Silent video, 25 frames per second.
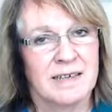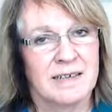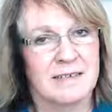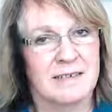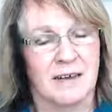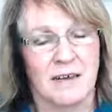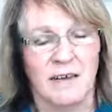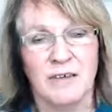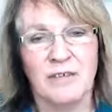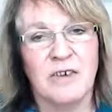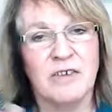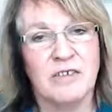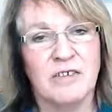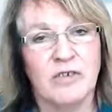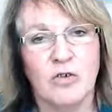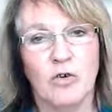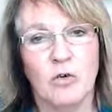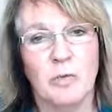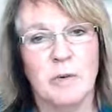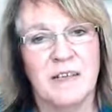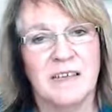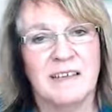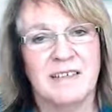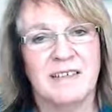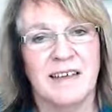So if it's all
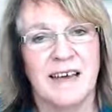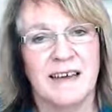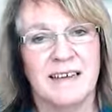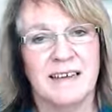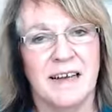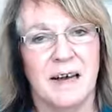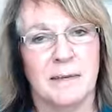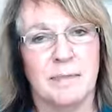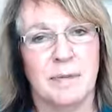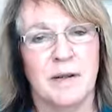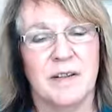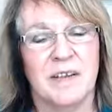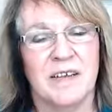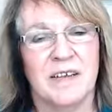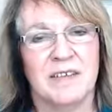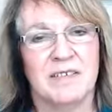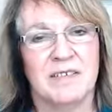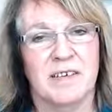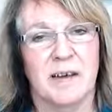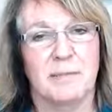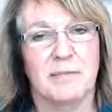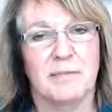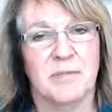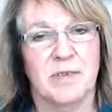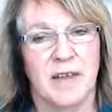been set up on the
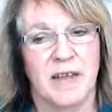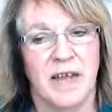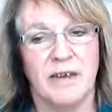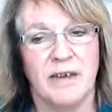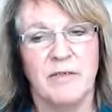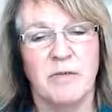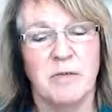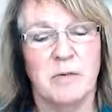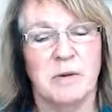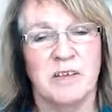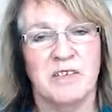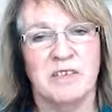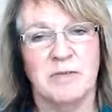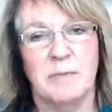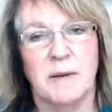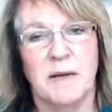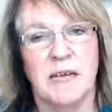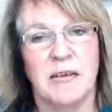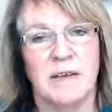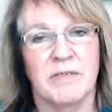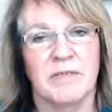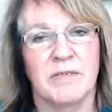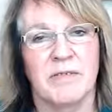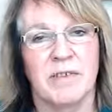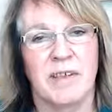assumption that everybody's
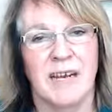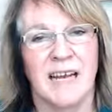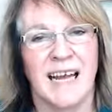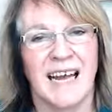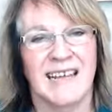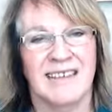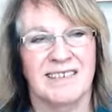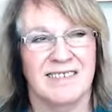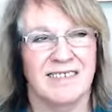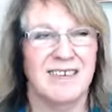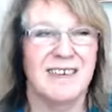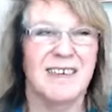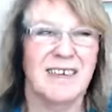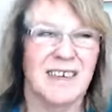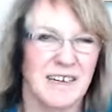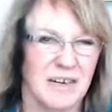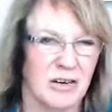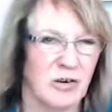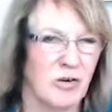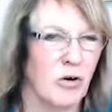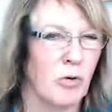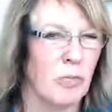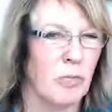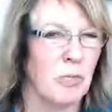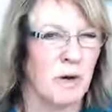speaking from the lectern, and at
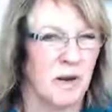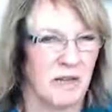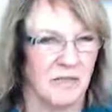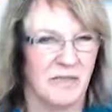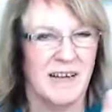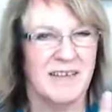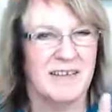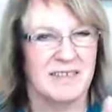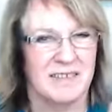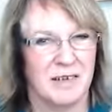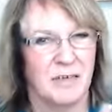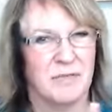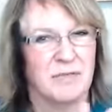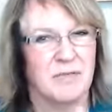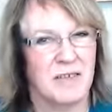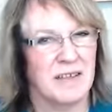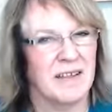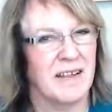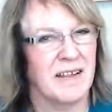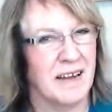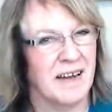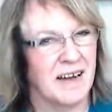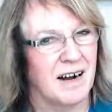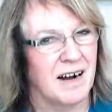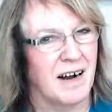corporate events, often
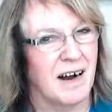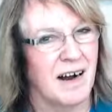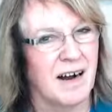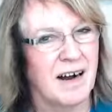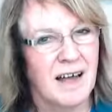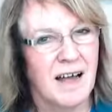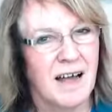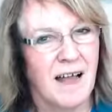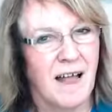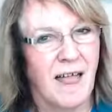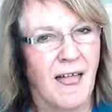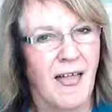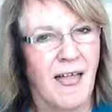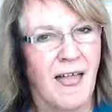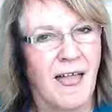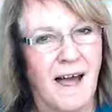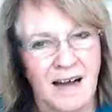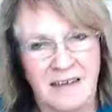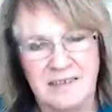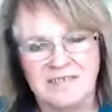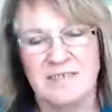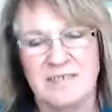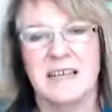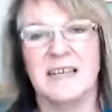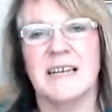they are, and
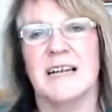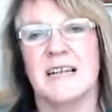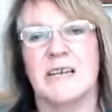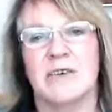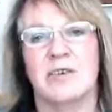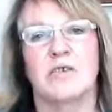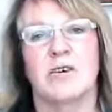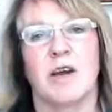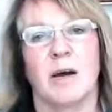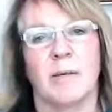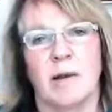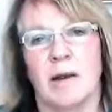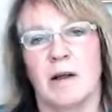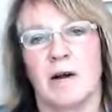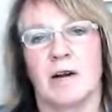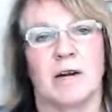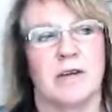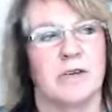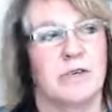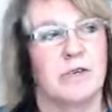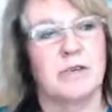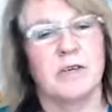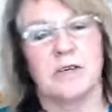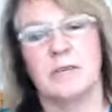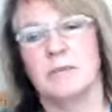suddenly you come along and
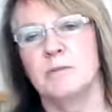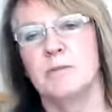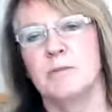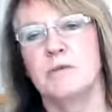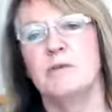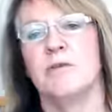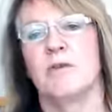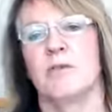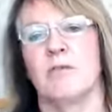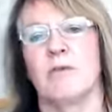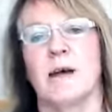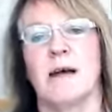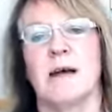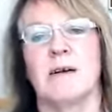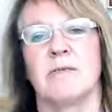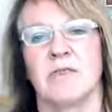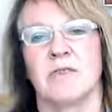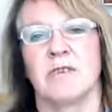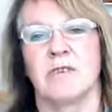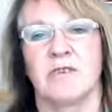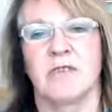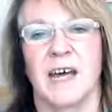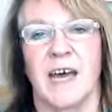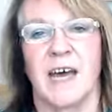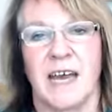you're going to move around the
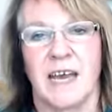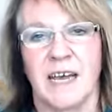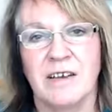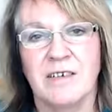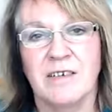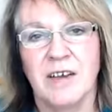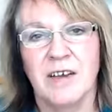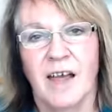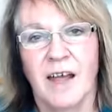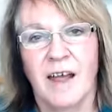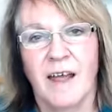stage,